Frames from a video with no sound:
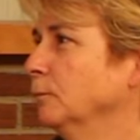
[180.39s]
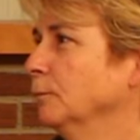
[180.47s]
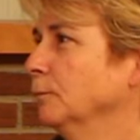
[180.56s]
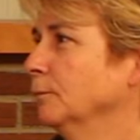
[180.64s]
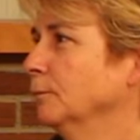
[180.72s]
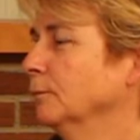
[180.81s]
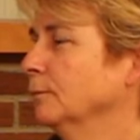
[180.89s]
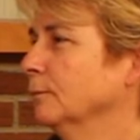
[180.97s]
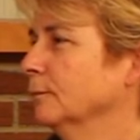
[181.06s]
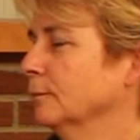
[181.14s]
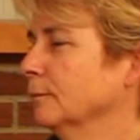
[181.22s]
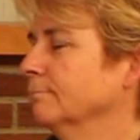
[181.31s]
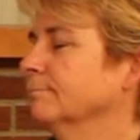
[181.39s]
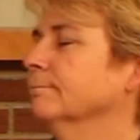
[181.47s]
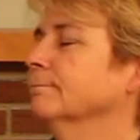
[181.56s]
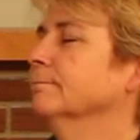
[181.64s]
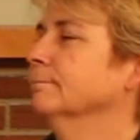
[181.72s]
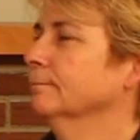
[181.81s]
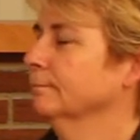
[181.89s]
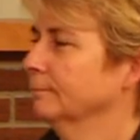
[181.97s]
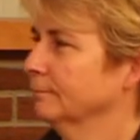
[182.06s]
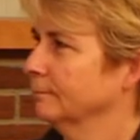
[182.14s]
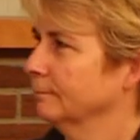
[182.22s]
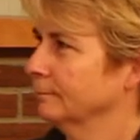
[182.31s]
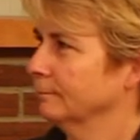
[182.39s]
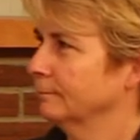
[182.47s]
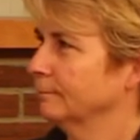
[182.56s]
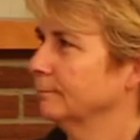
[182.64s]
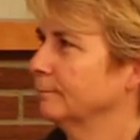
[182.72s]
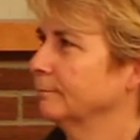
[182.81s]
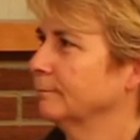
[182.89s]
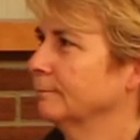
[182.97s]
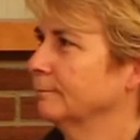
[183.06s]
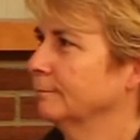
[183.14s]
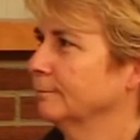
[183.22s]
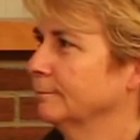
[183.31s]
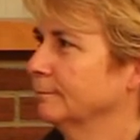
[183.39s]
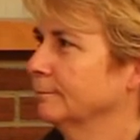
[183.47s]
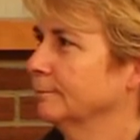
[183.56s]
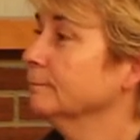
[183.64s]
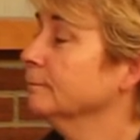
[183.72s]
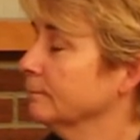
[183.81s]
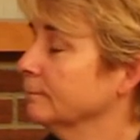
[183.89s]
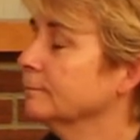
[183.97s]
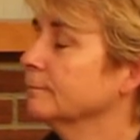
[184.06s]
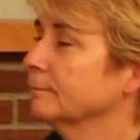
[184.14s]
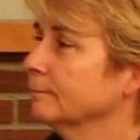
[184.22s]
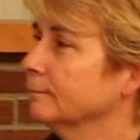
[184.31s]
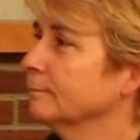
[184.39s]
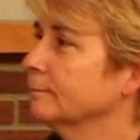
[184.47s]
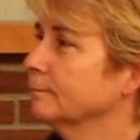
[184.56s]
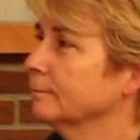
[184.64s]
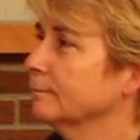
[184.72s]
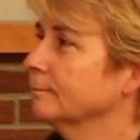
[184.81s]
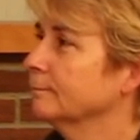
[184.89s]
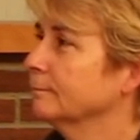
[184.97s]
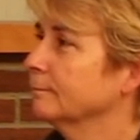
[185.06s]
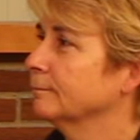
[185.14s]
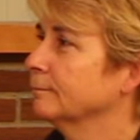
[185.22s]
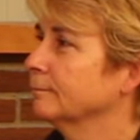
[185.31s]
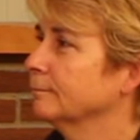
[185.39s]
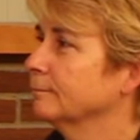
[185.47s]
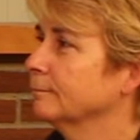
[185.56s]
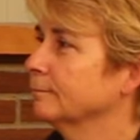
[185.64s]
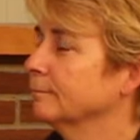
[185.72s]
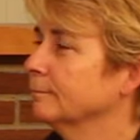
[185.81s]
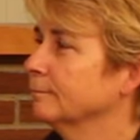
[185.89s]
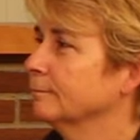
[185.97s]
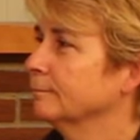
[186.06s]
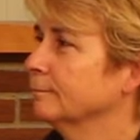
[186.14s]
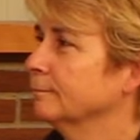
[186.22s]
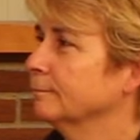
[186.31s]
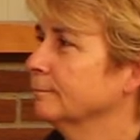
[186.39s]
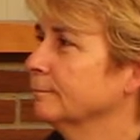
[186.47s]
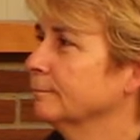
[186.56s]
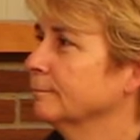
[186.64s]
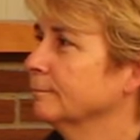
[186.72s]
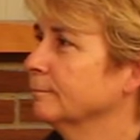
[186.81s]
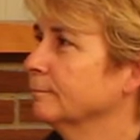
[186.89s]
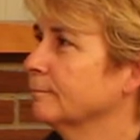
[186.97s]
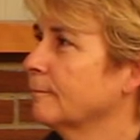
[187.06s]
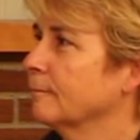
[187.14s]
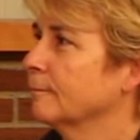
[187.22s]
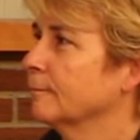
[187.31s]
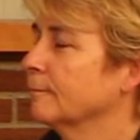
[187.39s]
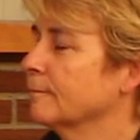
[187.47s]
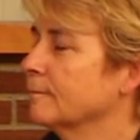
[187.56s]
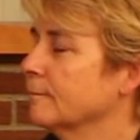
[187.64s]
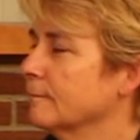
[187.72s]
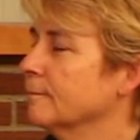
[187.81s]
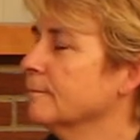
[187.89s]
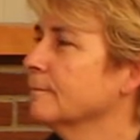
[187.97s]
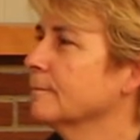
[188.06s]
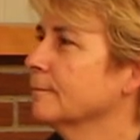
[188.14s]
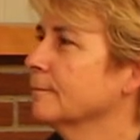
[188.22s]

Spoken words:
(not speaking)